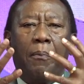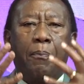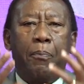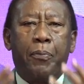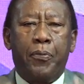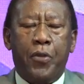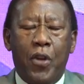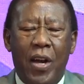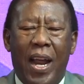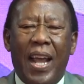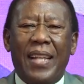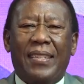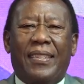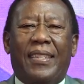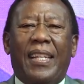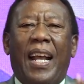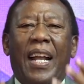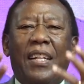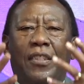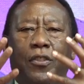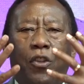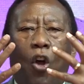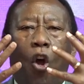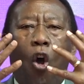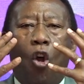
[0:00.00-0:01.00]

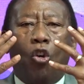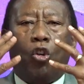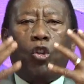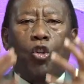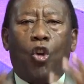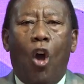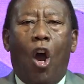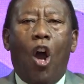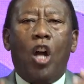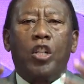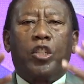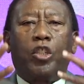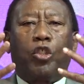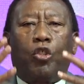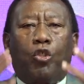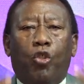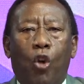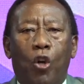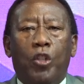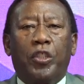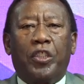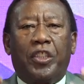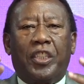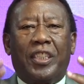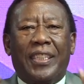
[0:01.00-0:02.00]
presence or God
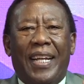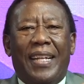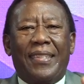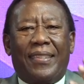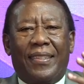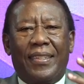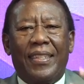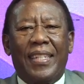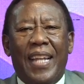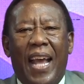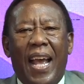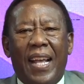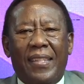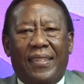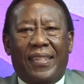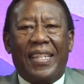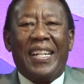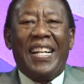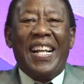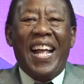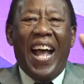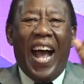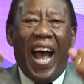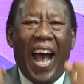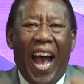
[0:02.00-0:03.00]
consciousness
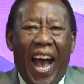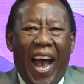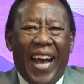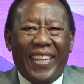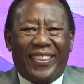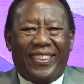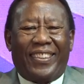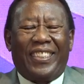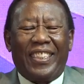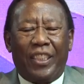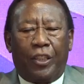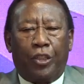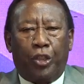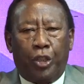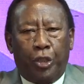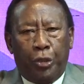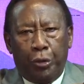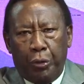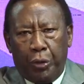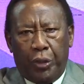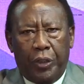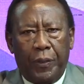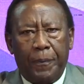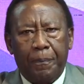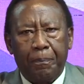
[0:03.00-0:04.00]

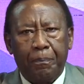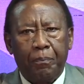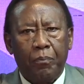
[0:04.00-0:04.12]
attitude.